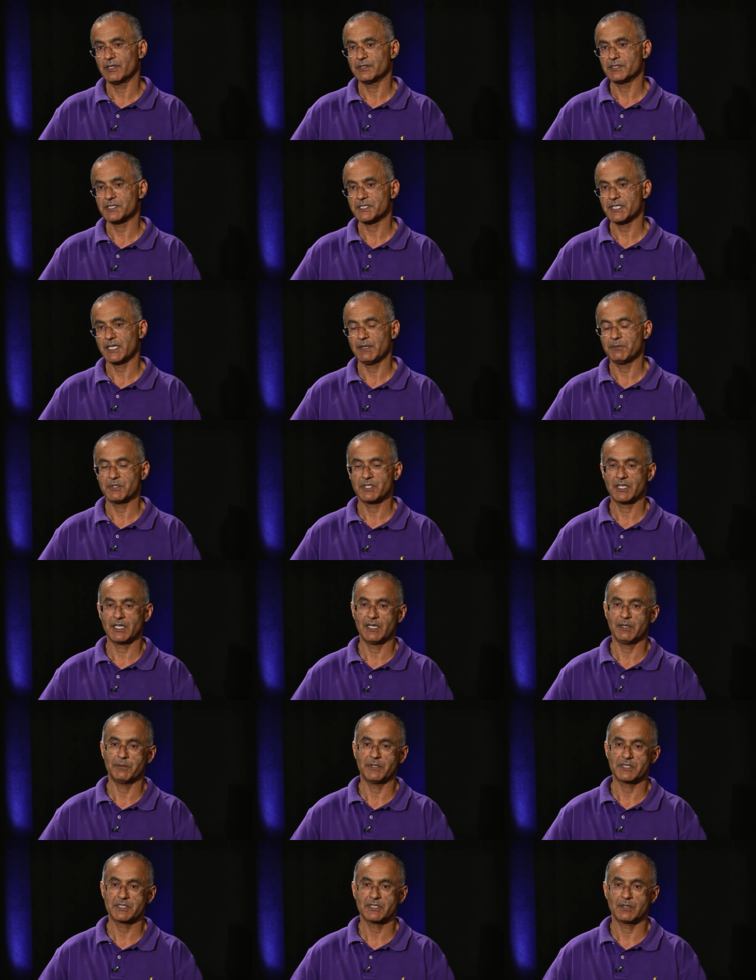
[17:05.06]
there at the same
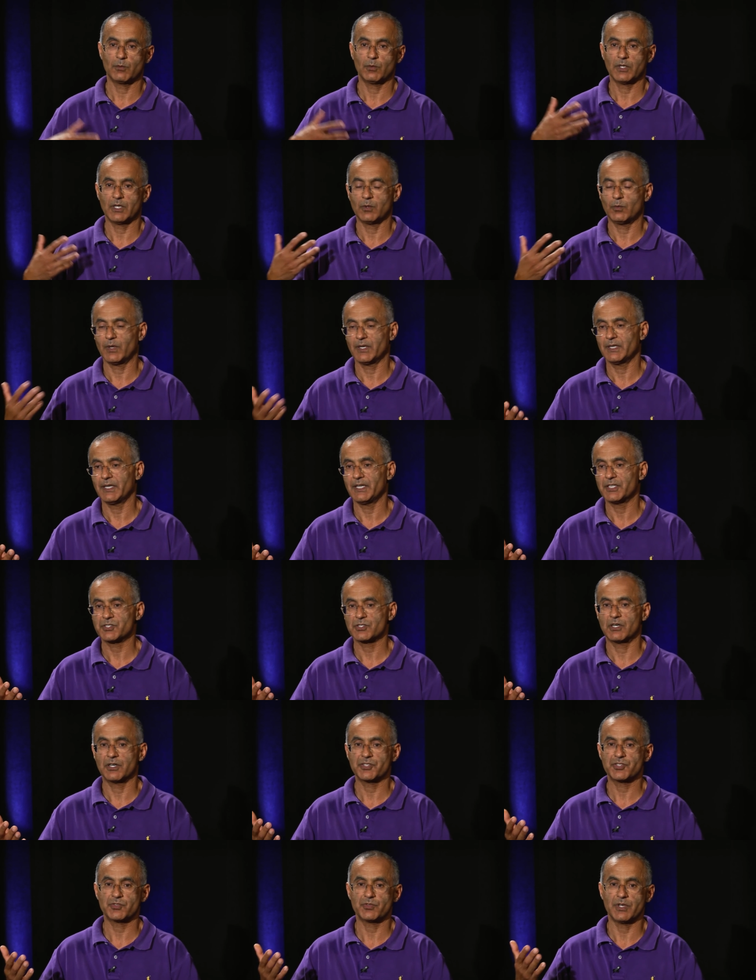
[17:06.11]
time, but some, you know, one day
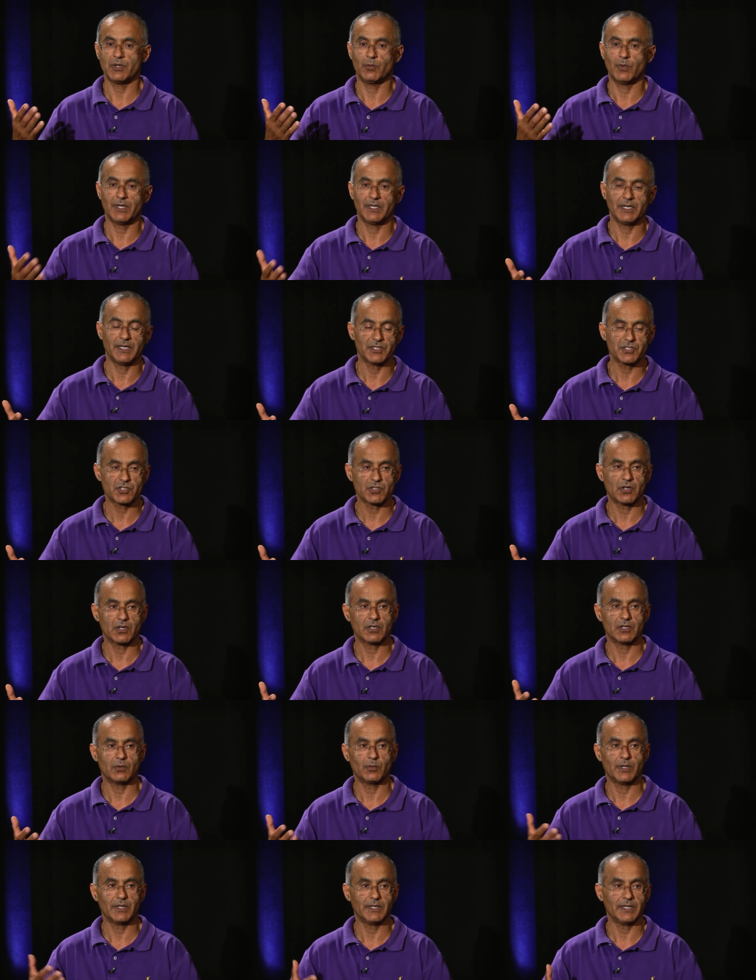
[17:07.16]
it's archery, one day it's
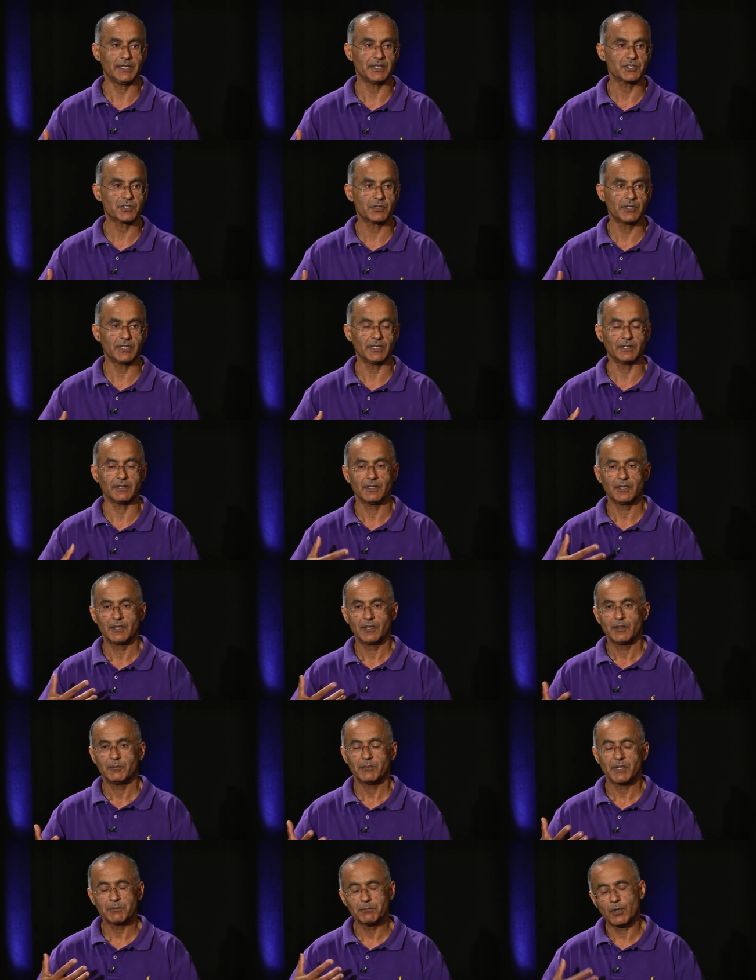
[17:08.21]
soccer, one day it's cricket,
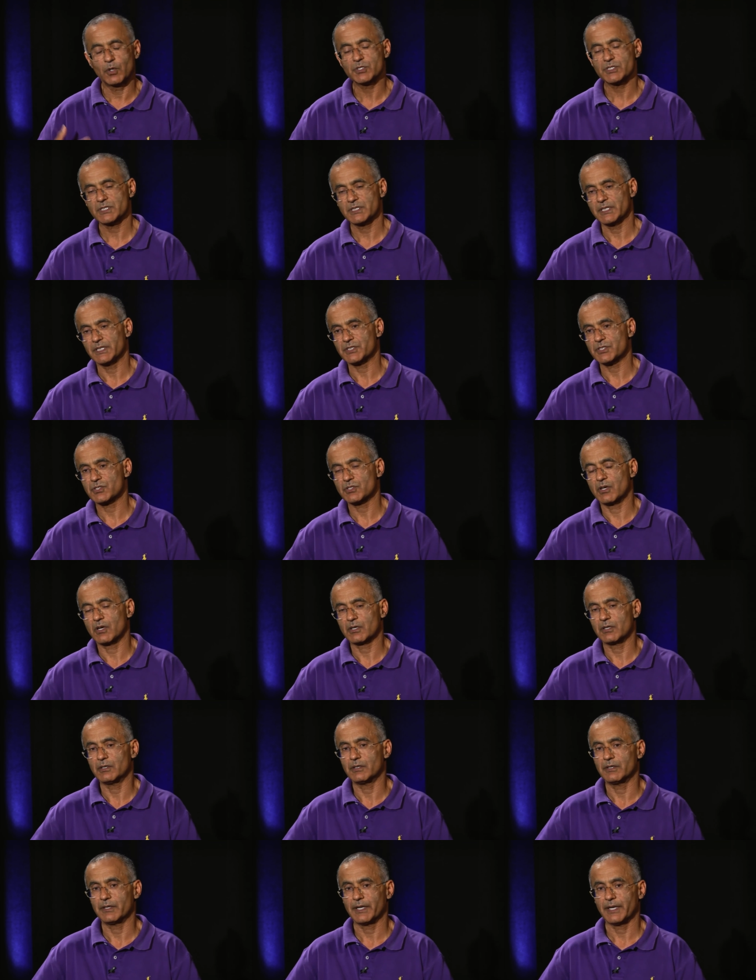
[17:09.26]
but mostly it's
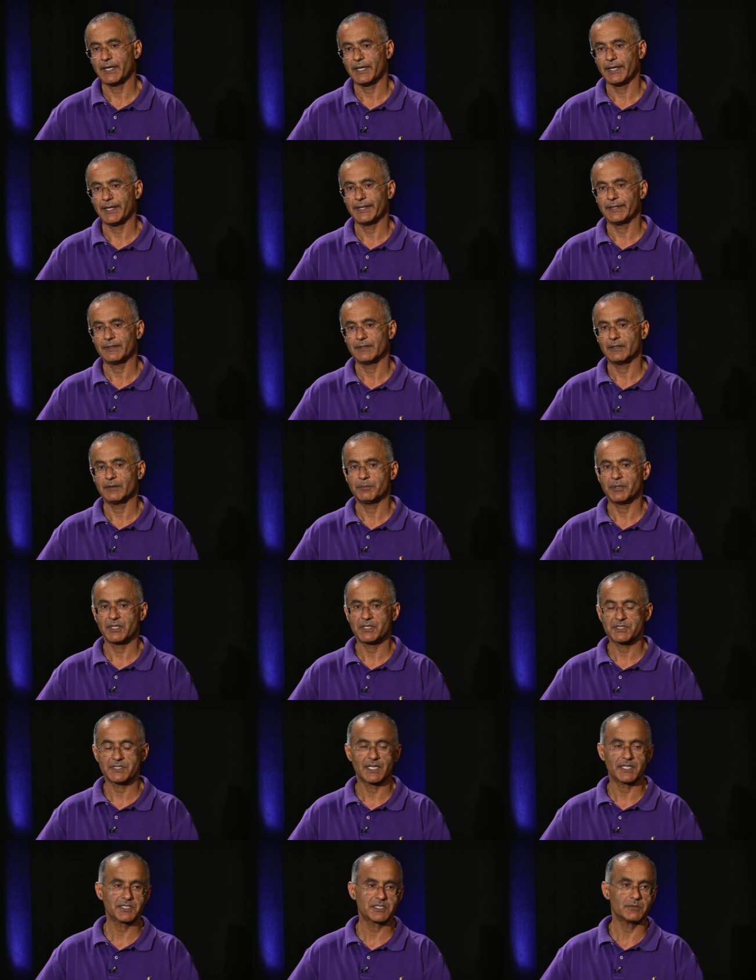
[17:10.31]
soccer, and
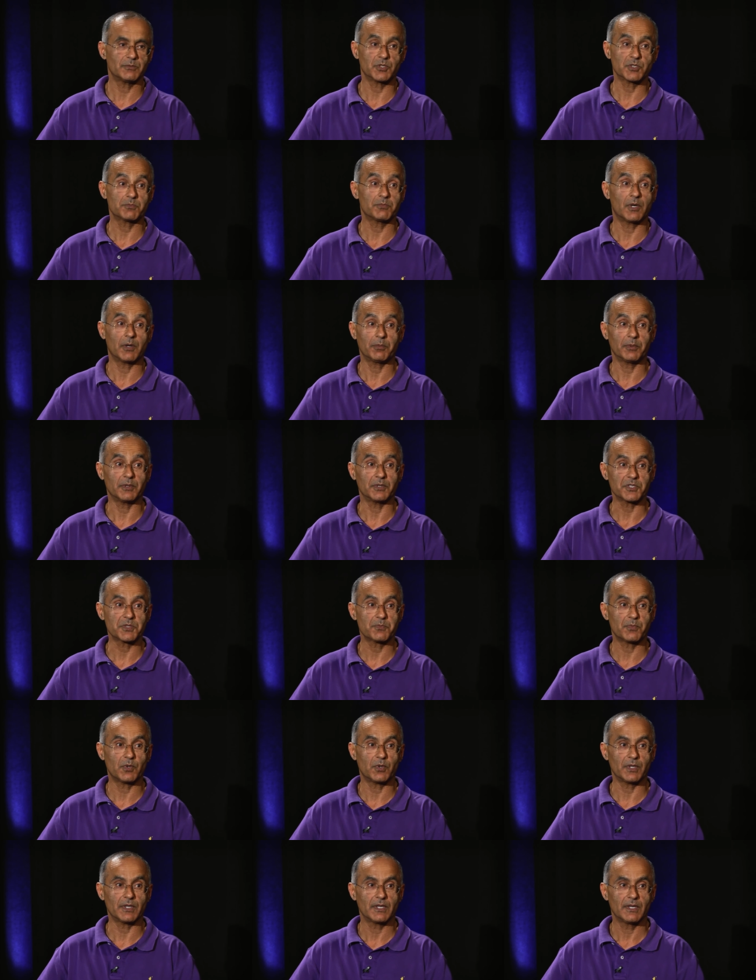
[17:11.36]
because that's the most popular
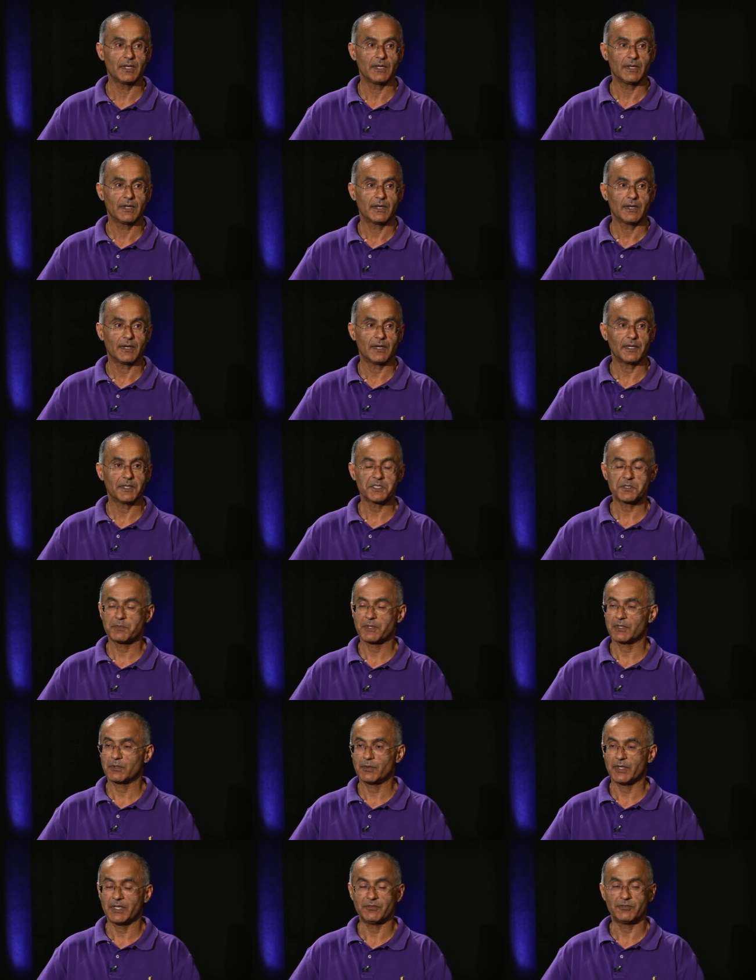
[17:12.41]
sport mm. and it's
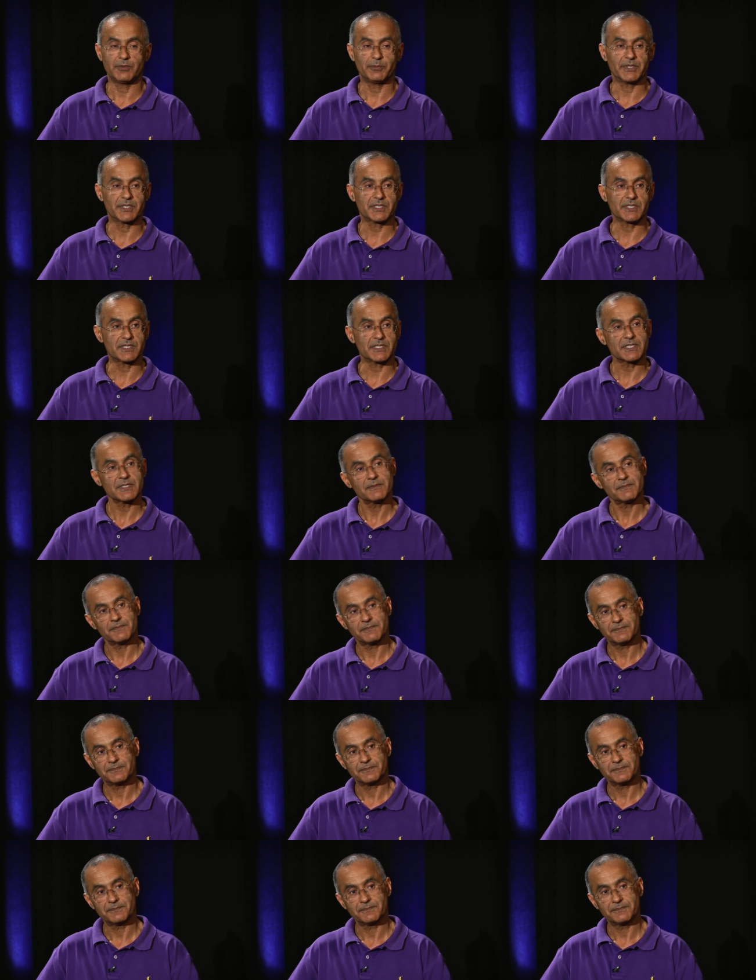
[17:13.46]
been great for business.